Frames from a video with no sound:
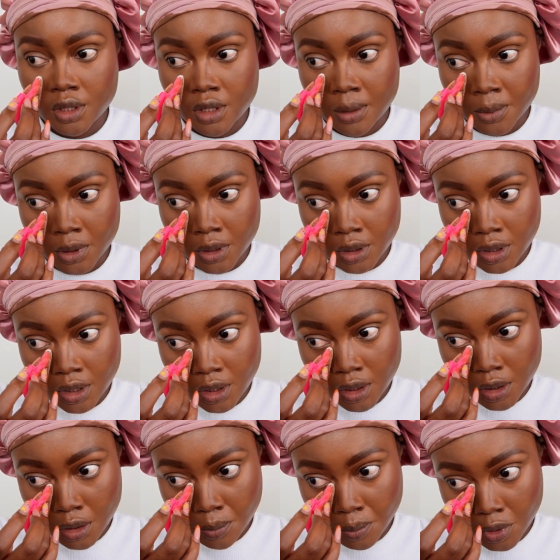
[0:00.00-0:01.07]
I'm just
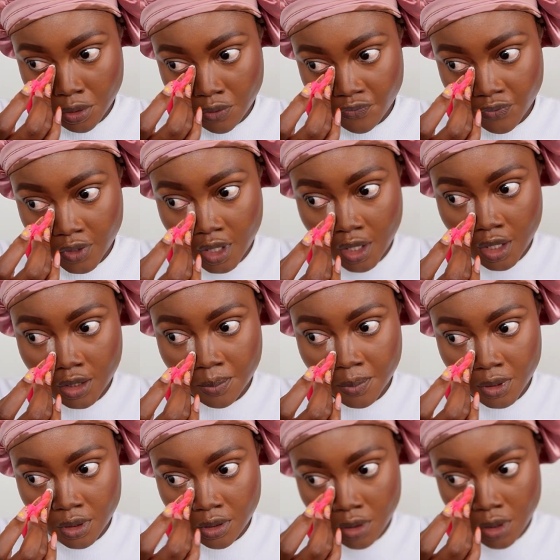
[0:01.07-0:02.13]
adding a bit of that.
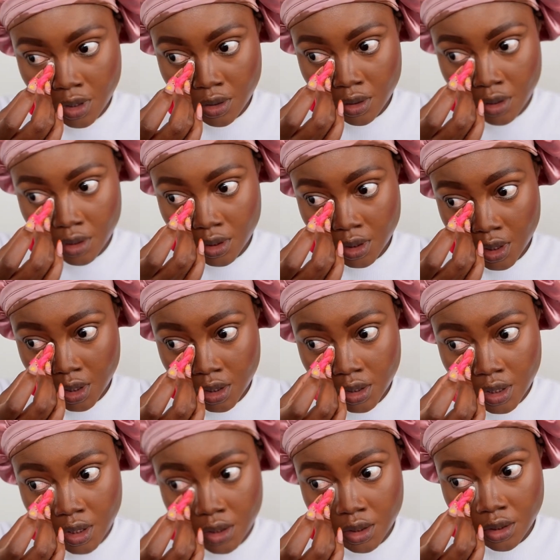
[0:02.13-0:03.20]
But okay, in this case
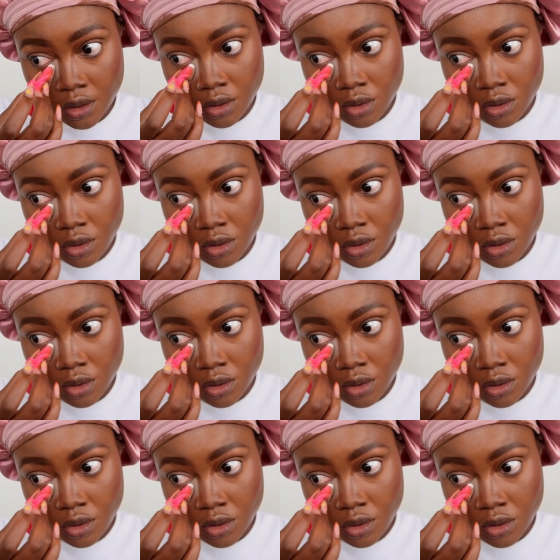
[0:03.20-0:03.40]
I did